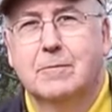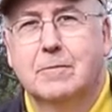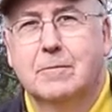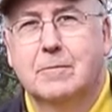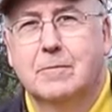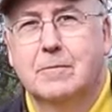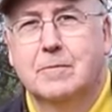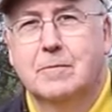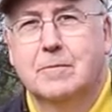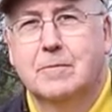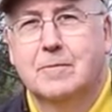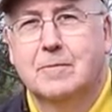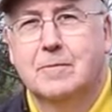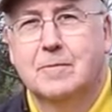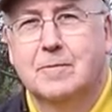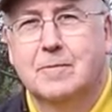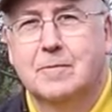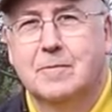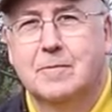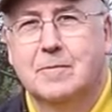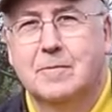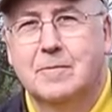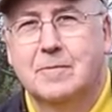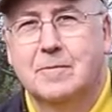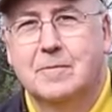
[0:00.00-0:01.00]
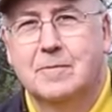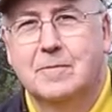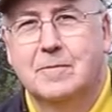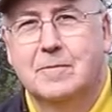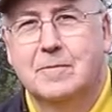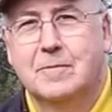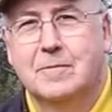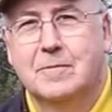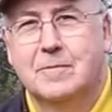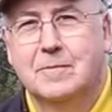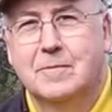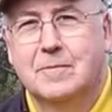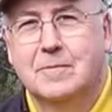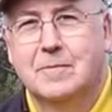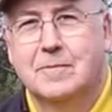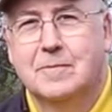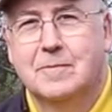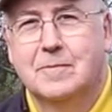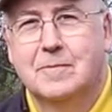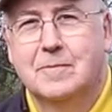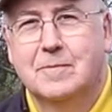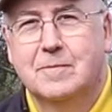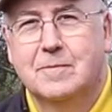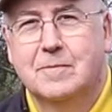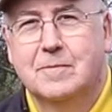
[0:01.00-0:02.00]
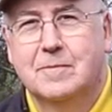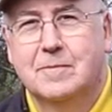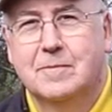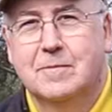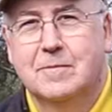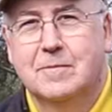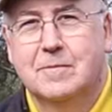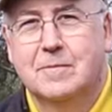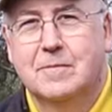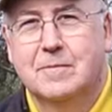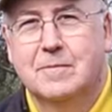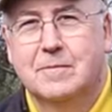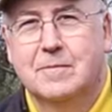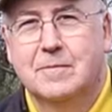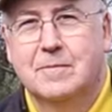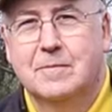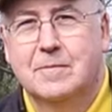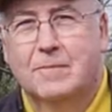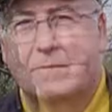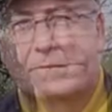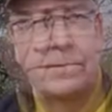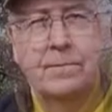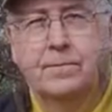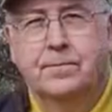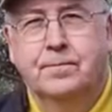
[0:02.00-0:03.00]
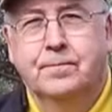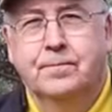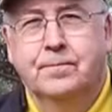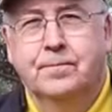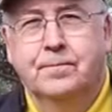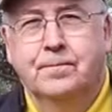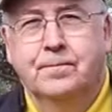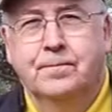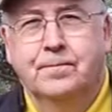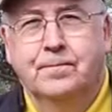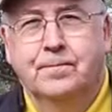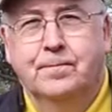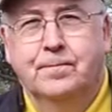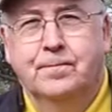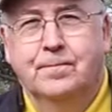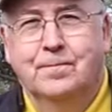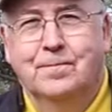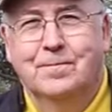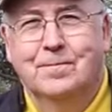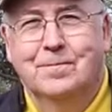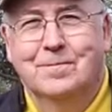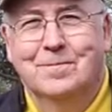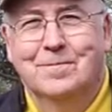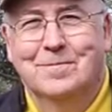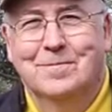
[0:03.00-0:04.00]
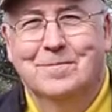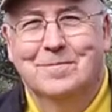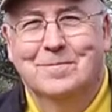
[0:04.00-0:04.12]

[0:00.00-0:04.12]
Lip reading: Nobody speaks.